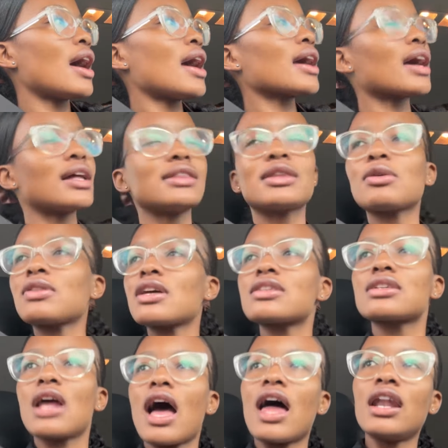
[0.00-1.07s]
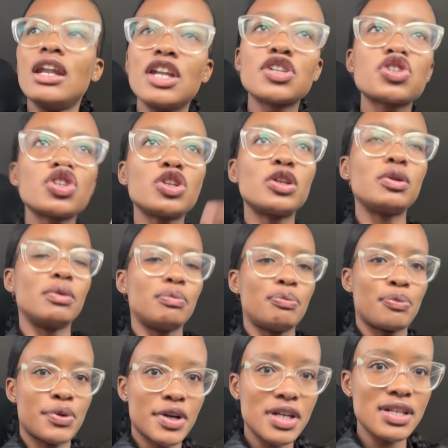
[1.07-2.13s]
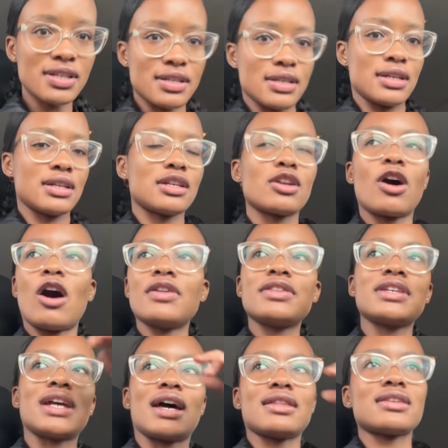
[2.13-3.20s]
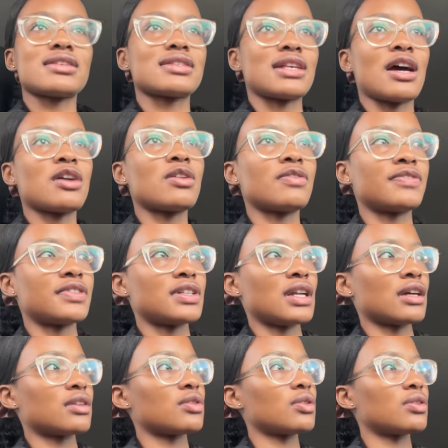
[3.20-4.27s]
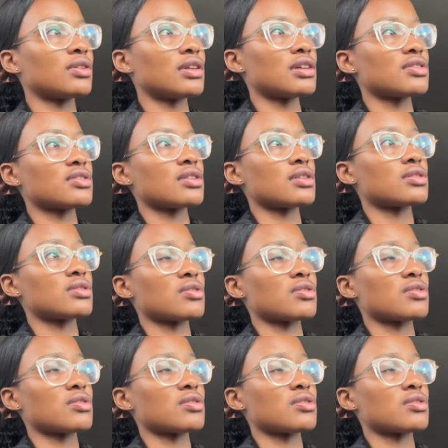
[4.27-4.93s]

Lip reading: Gone through, there's a literal prison on the other side of it. Like, yo, that's crazy.